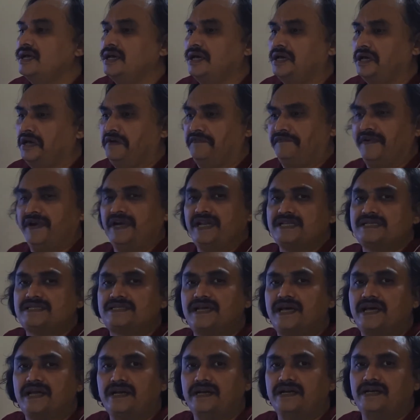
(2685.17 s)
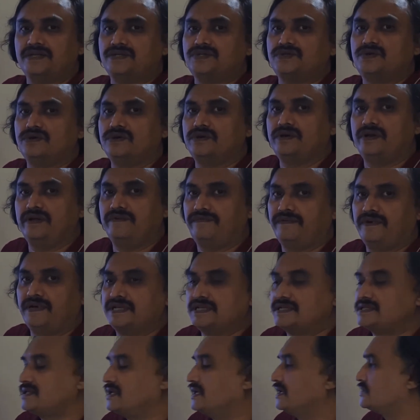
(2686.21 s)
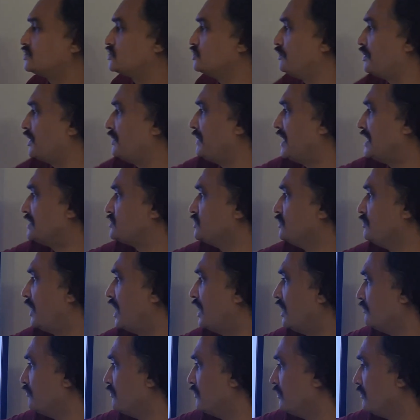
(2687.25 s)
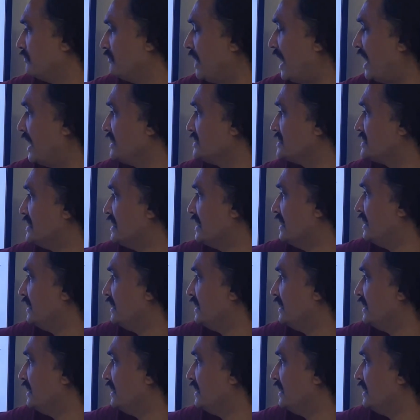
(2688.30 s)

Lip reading: If it is there, it is good. If it is a supermassive mass,